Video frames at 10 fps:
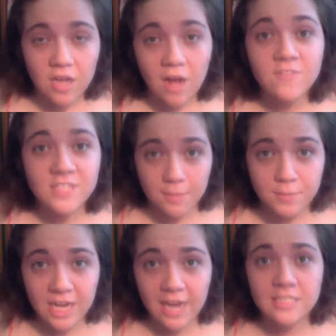
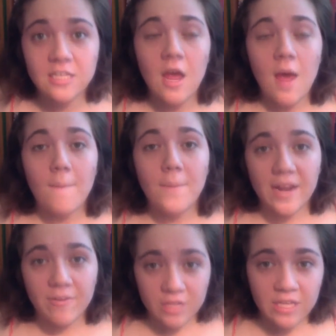subject, but I
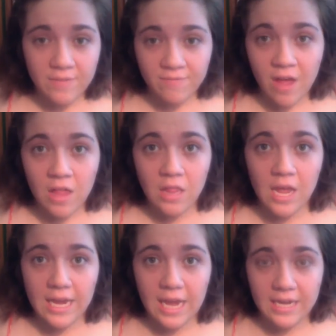really felt
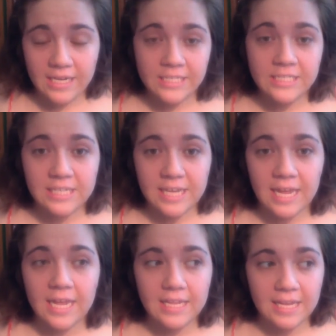like I needed to
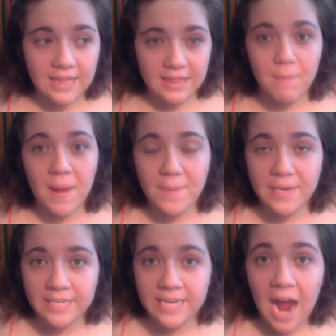get my
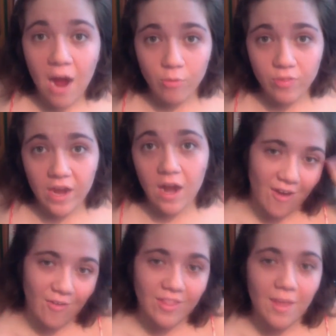opinion out there.
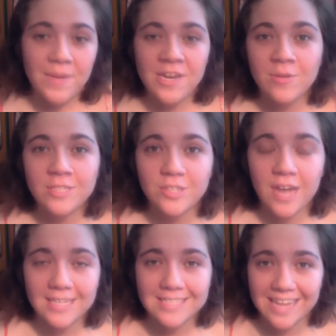Let me know what you
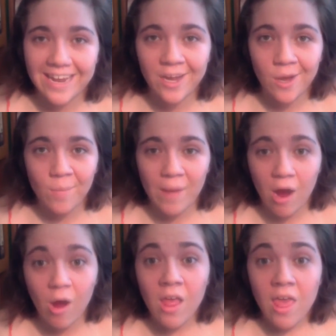guys think
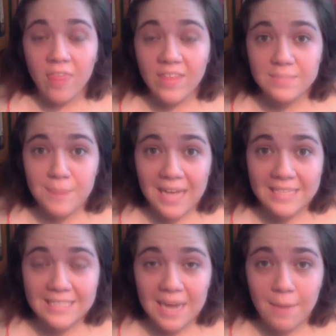about this
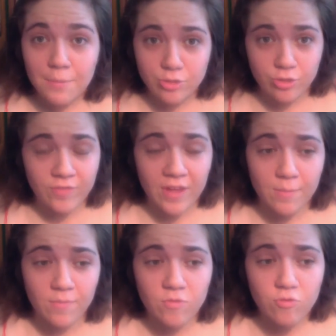past episode of Game
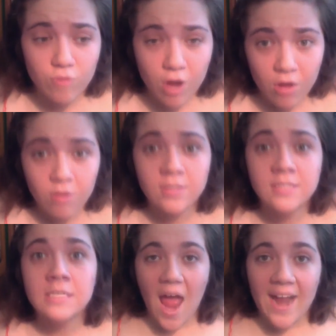of
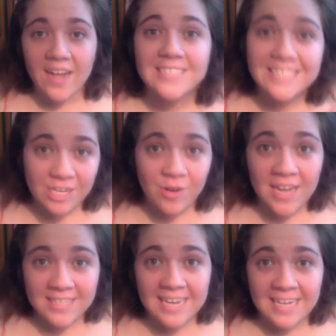Thrones, and I'll see you
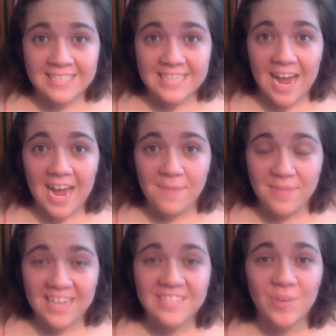guys next time.
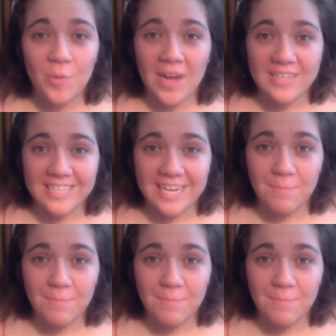Thanks for watching.